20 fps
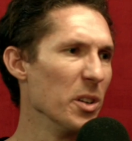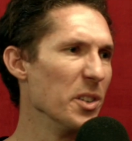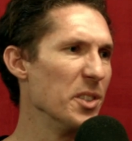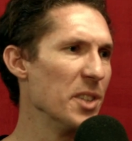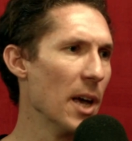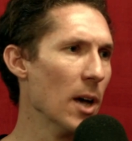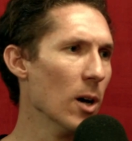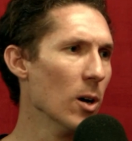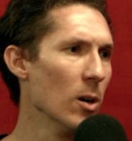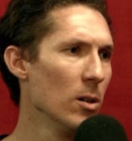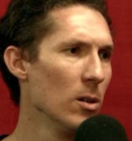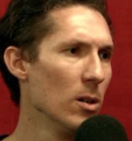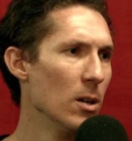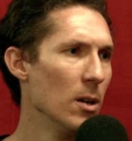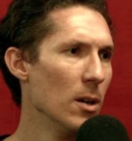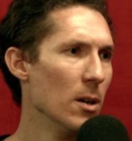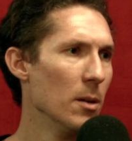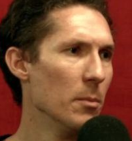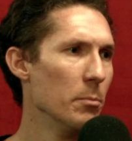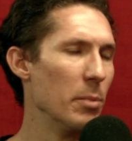tell
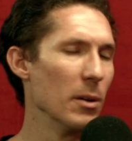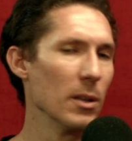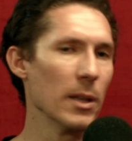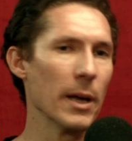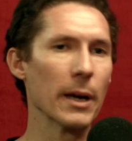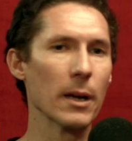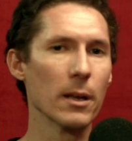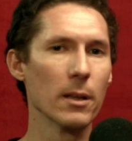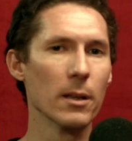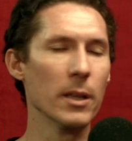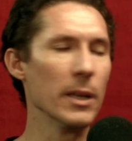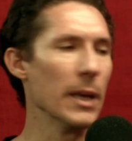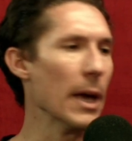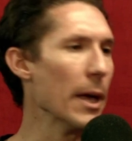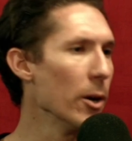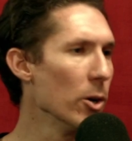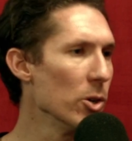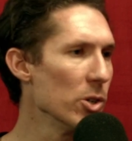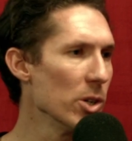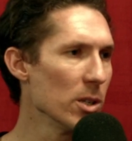but like the
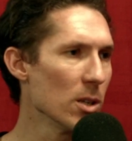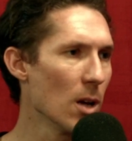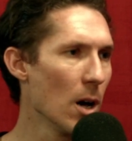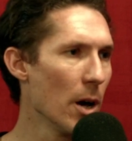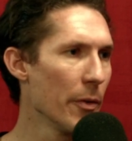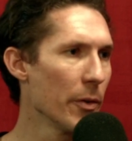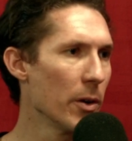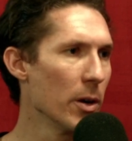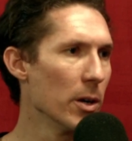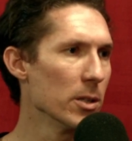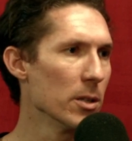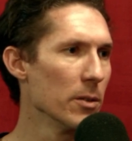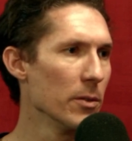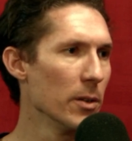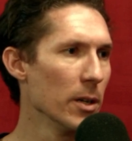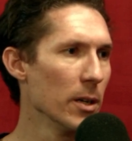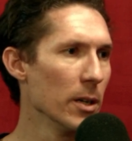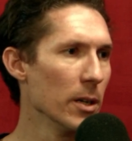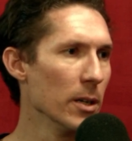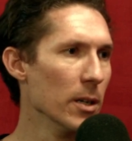energy's off because of
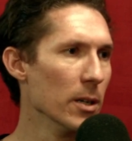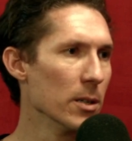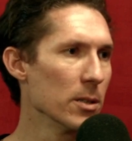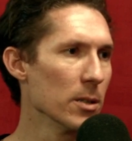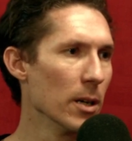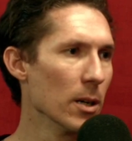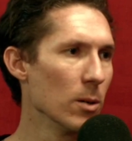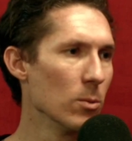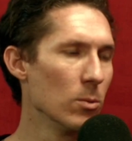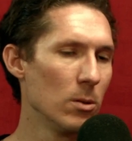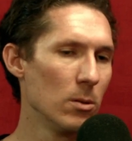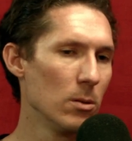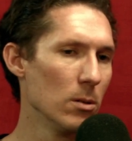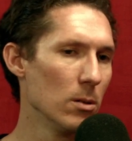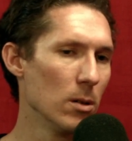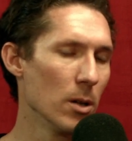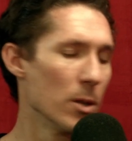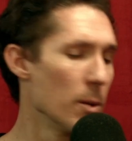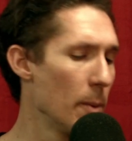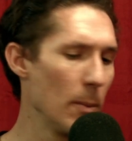it, and it's like,
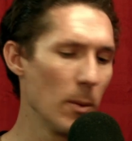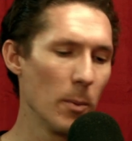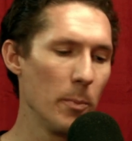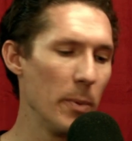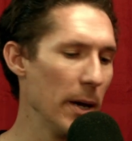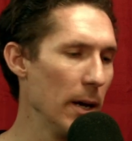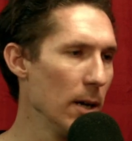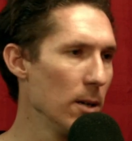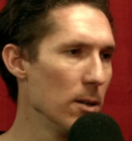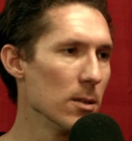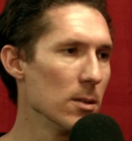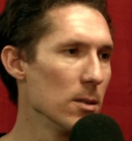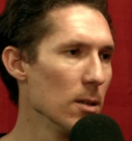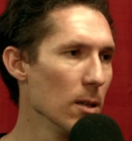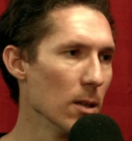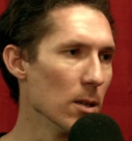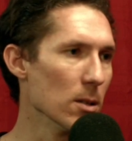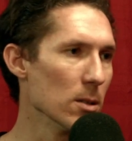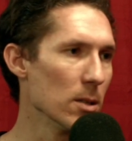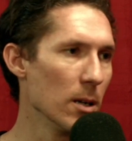well, other people paid to see
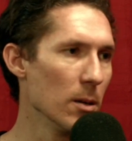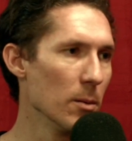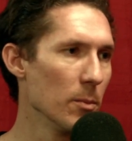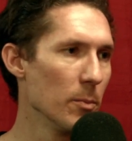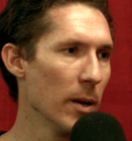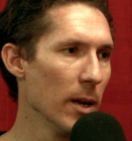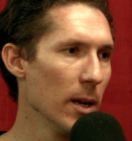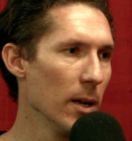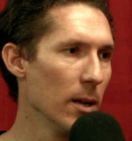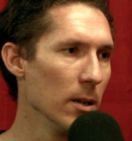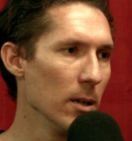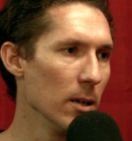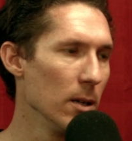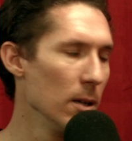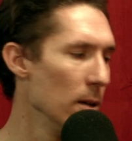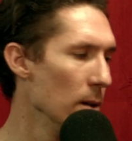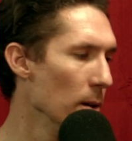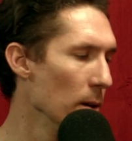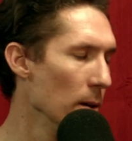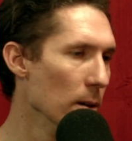this; they didn't pay to
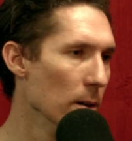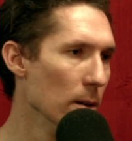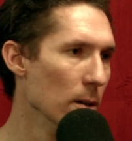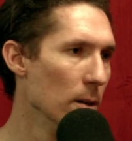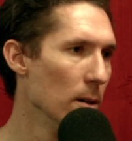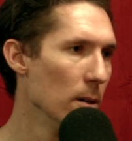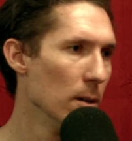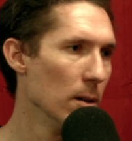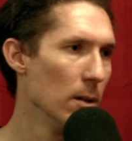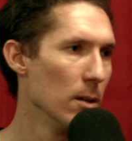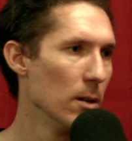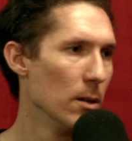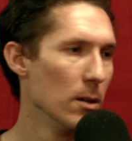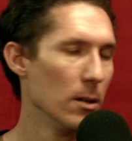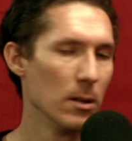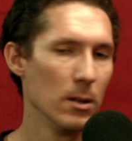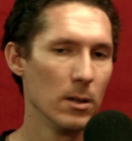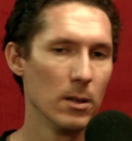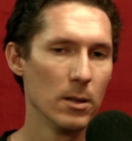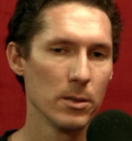hear.
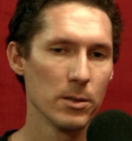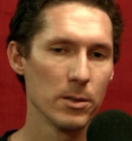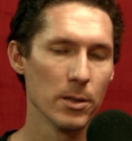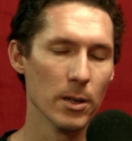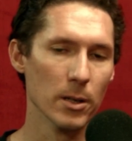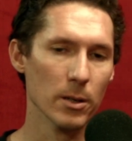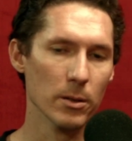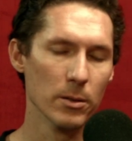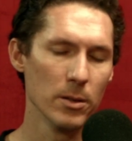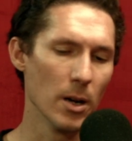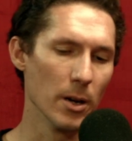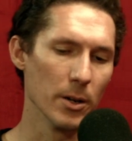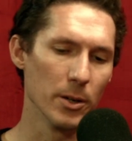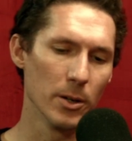Yeah. So well, no, the